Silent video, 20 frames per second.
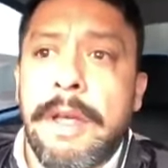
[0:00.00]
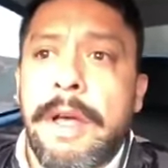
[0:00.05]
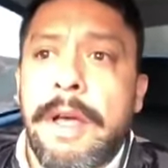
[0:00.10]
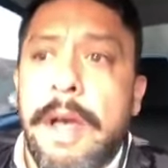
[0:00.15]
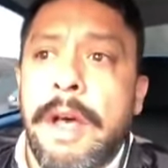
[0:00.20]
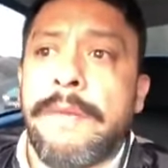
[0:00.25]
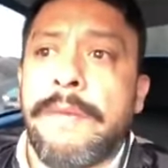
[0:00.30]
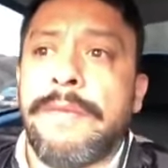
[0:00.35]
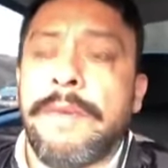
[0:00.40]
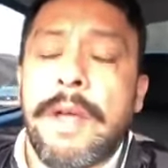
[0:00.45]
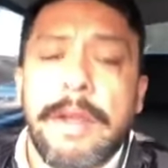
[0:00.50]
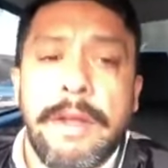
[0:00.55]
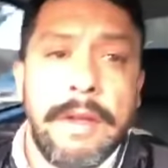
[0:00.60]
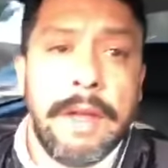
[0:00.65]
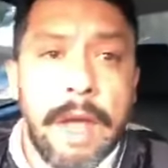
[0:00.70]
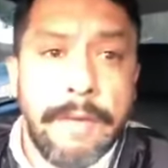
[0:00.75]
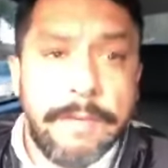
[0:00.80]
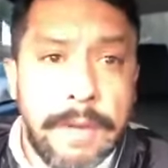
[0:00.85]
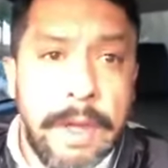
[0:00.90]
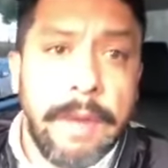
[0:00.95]

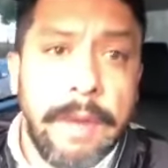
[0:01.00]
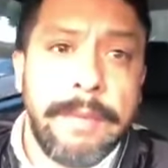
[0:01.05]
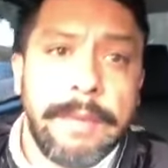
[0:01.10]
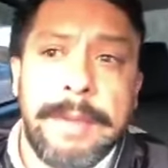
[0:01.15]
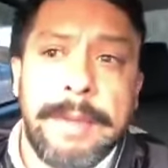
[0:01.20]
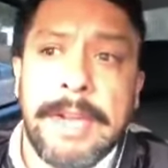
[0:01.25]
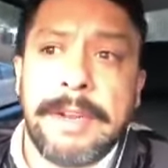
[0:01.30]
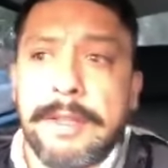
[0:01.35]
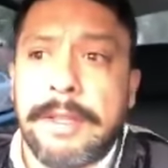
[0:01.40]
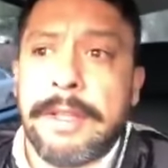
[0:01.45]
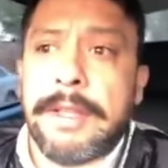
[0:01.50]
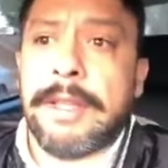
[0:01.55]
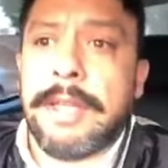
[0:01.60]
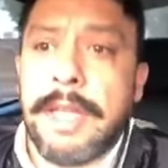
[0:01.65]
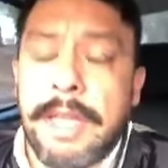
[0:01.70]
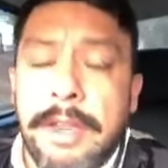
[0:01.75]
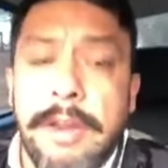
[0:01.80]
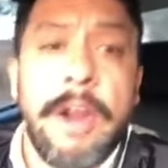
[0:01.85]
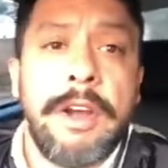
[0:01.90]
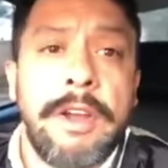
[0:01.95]
of government
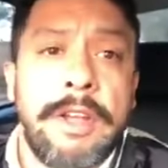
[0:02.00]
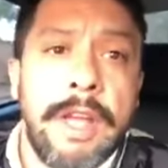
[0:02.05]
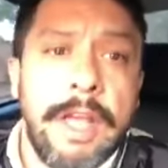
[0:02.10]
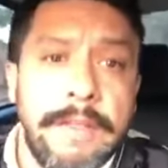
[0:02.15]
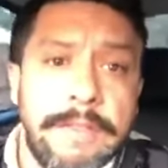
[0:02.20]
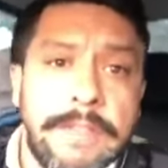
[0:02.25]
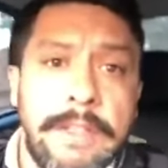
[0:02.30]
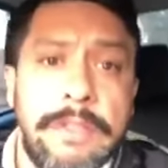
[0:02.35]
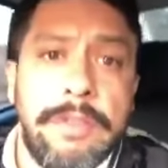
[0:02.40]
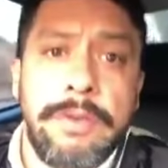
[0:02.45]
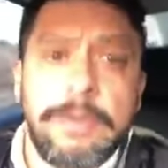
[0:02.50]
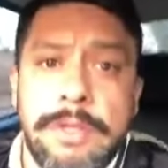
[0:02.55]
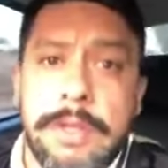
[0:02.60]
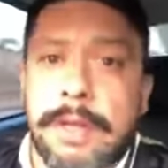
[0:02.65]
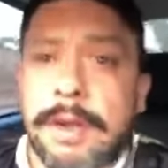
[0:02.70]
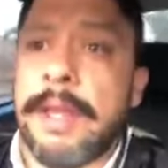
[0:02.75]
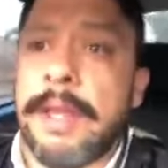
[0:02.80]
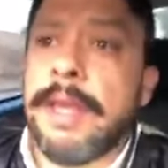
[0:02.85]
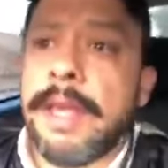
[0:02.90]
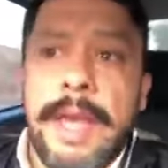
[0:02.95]
in our constitution,
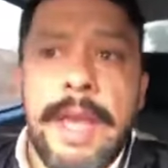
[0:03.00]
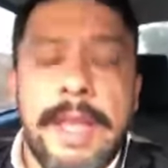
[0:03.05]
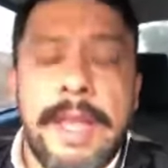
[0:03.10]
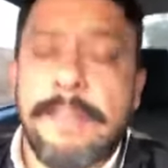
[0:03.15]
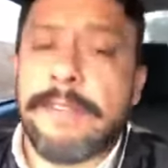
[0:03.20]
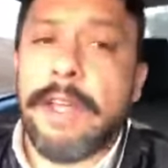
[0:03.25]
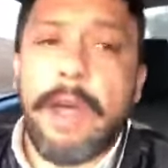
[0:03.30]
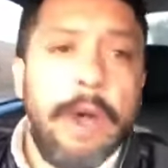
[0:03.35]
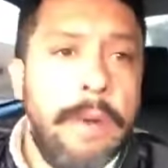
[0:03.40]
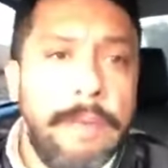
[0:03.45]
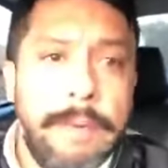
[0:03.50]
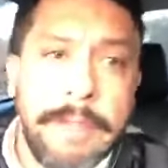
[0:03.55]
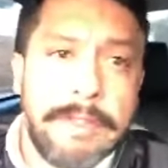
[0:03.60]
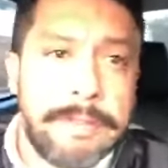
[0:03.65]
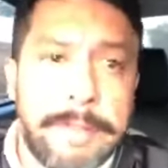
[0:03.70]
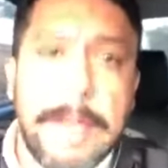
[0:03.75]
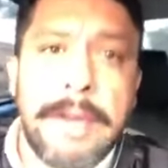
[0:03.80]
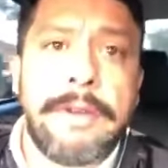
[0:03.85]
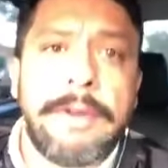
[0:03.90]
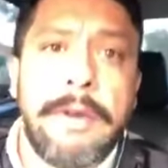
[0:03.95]
has always
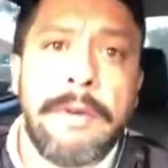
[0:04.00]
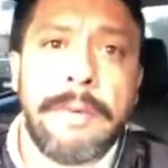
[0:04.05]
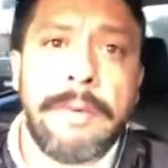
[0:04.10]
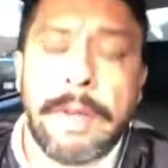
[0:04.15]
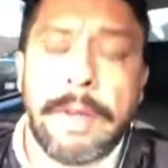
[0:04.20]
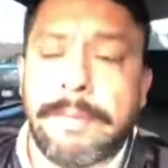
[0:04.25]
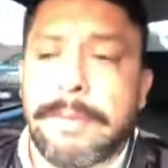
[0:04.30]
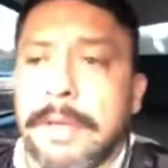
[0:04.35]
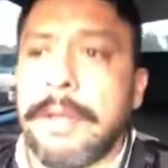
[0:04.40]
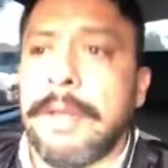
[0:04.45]
been corrupt.